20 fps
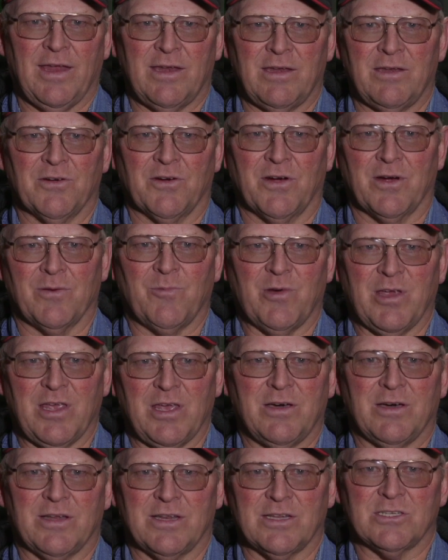had durum we
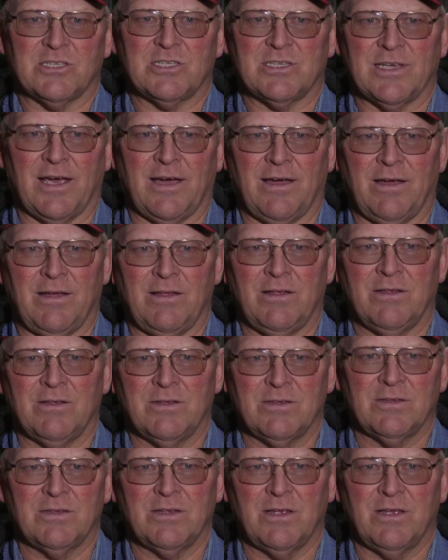couldn't sell
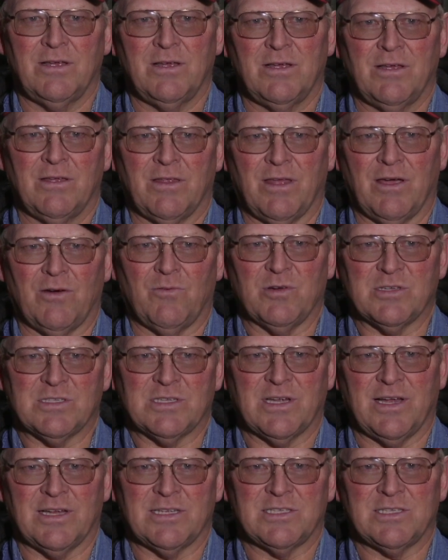that was
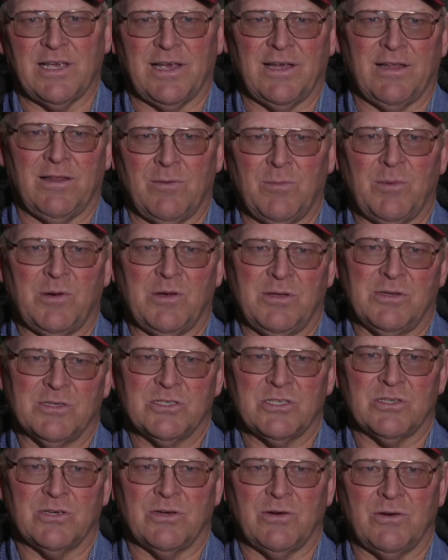not saleable,
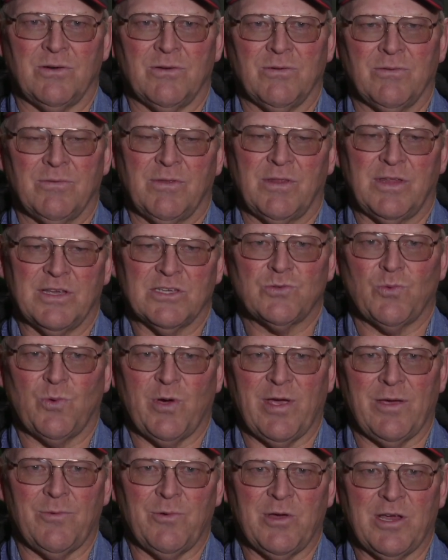so this
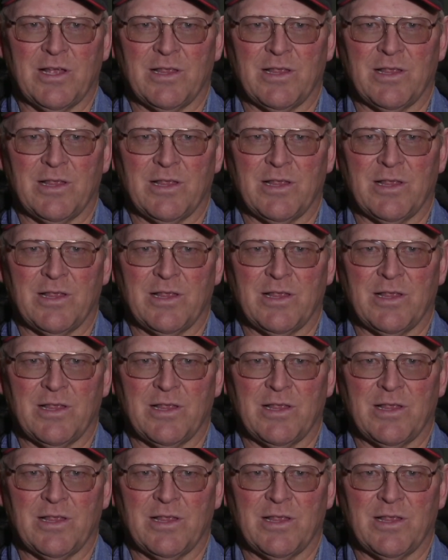way we